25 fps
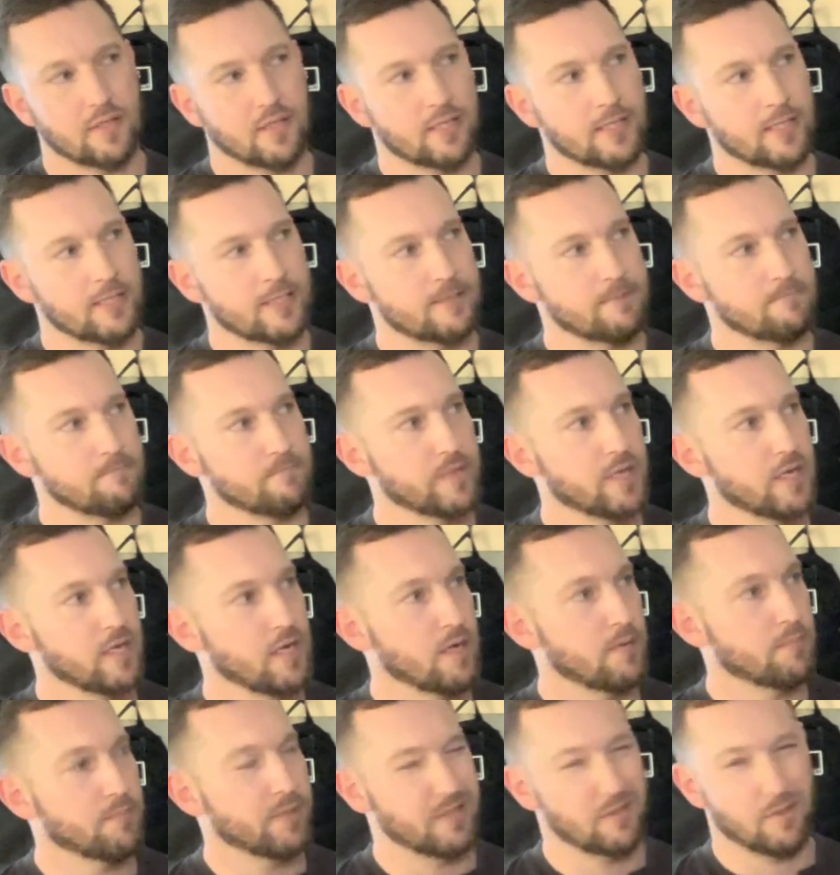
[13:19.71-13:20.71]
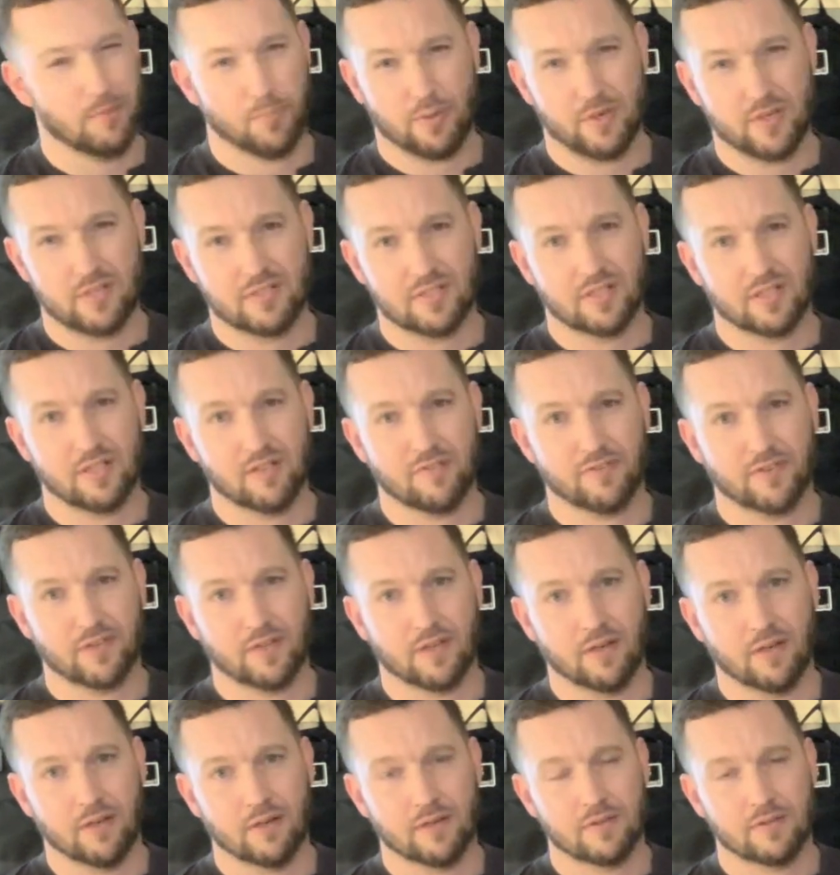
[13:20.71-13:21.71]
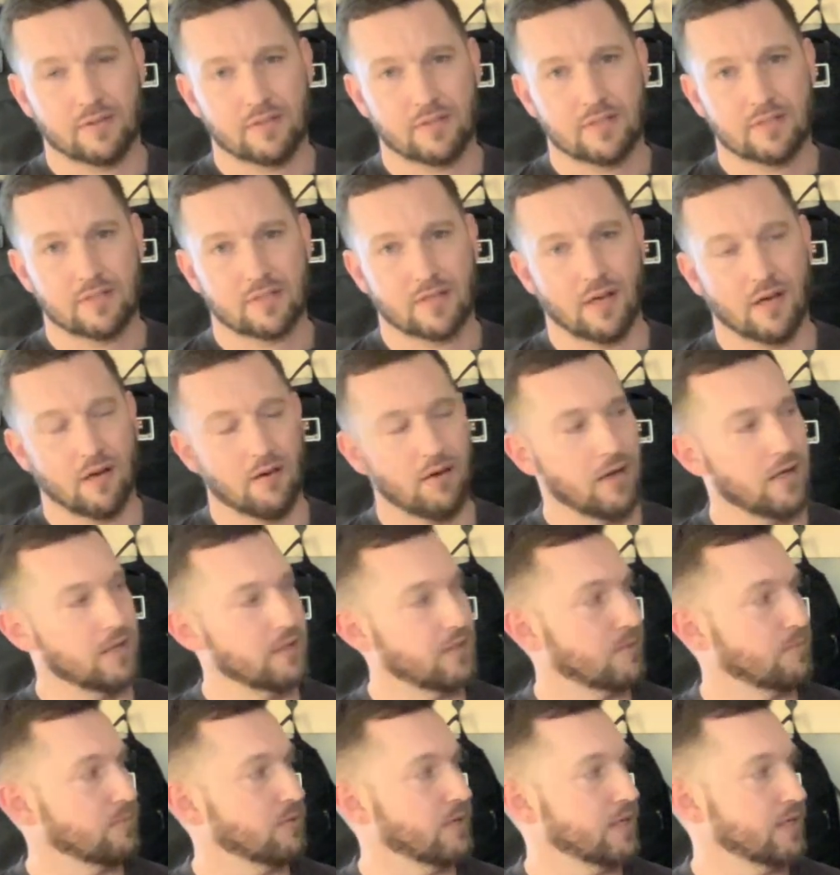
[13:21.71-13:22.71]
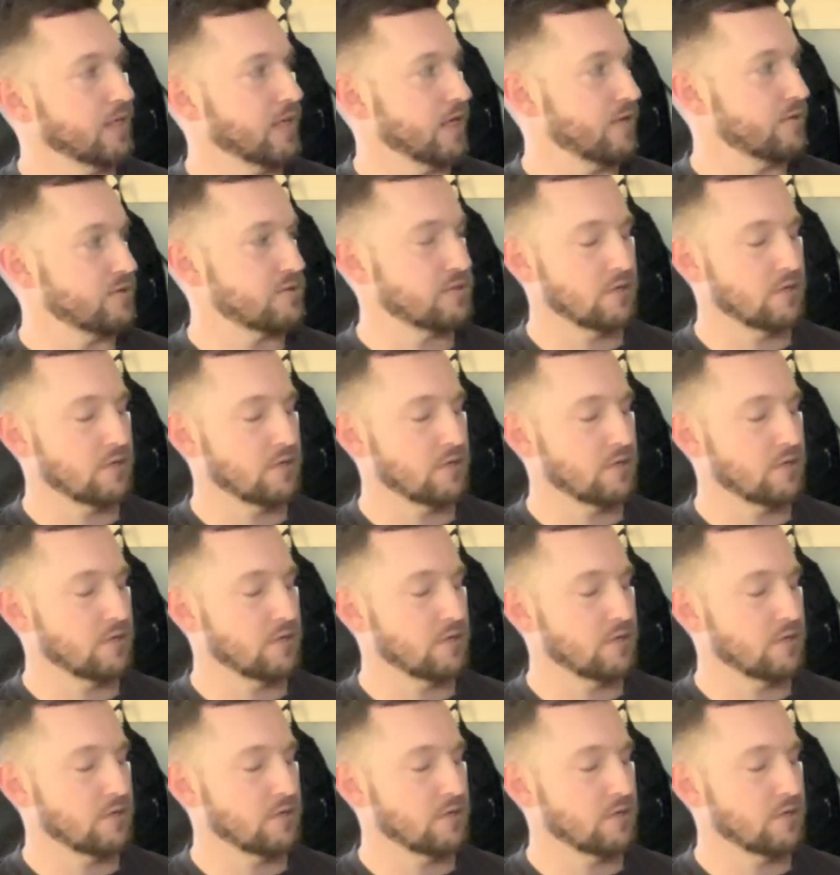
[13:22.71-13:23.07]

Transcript: but they're a pretty significant discount on them right now.